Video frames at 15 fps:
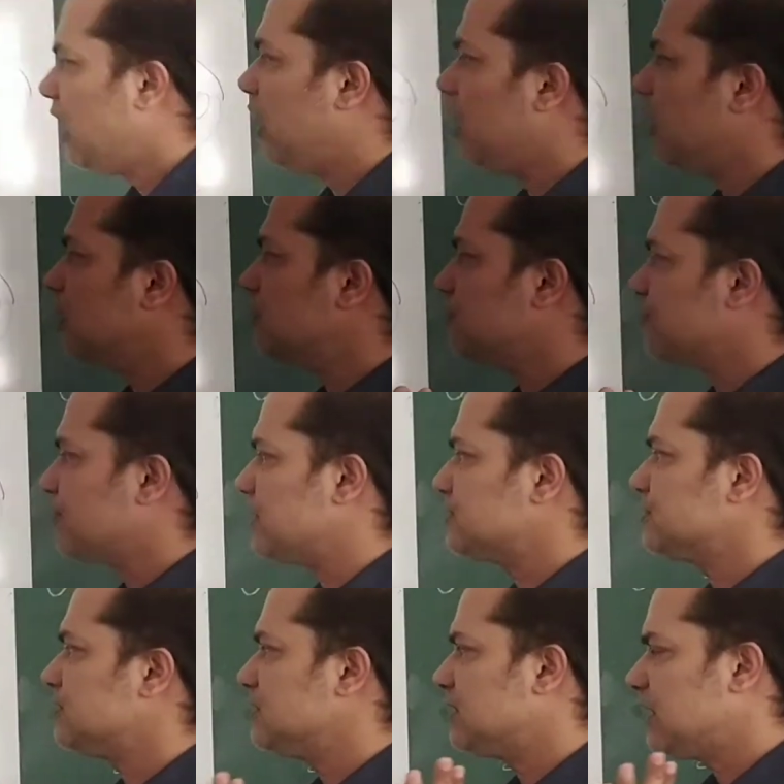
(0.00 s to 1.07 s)
or
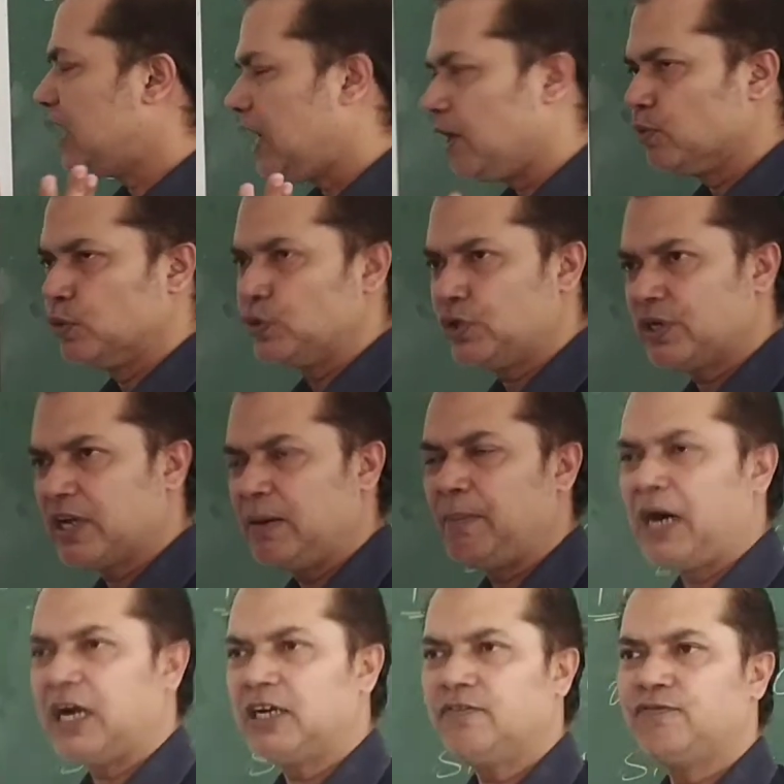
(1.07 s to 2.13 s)
tracer out
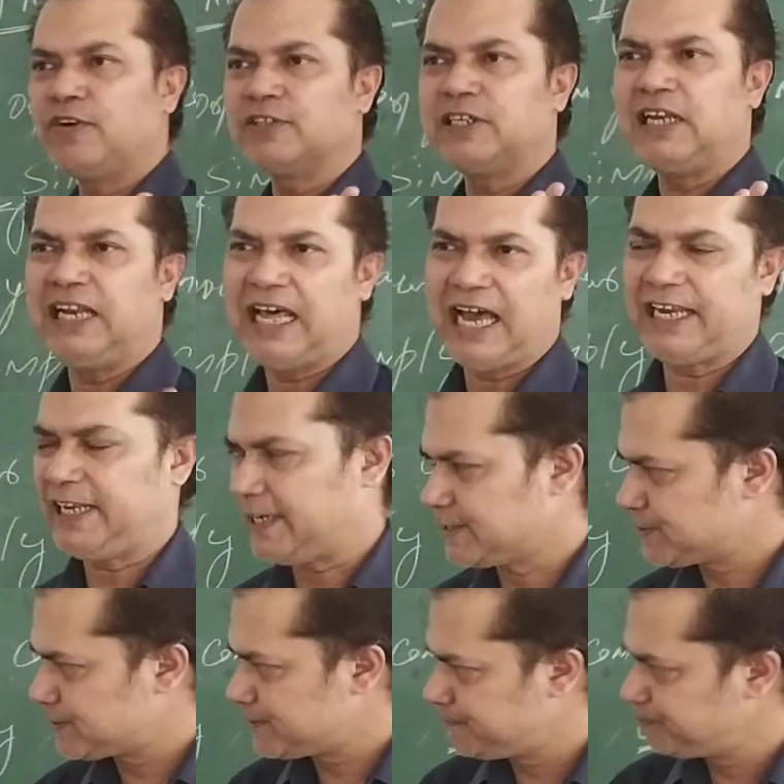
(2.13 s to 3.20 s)
command for the Linux.
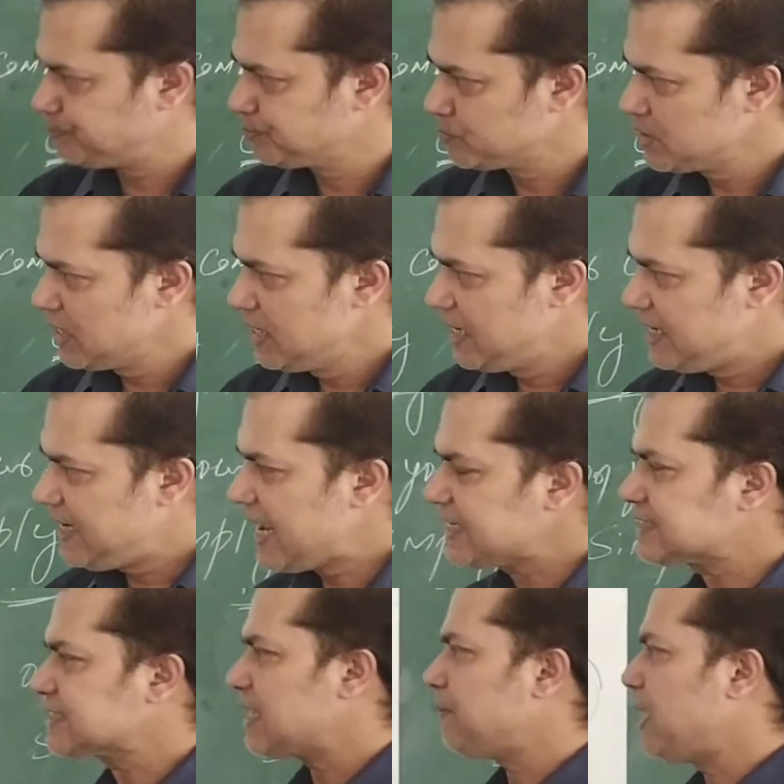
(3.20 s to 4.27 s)

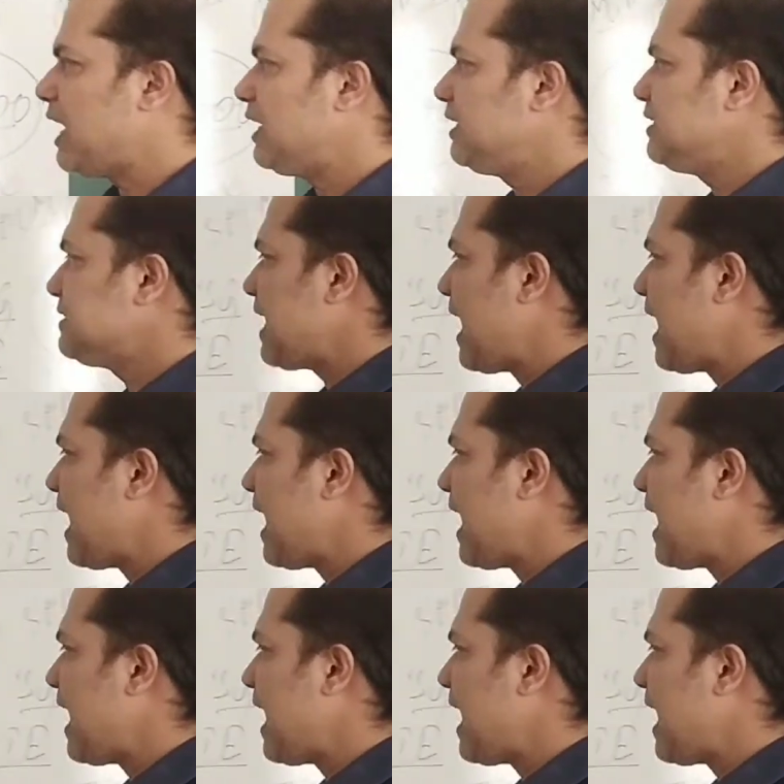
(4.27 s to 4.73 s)
Next command is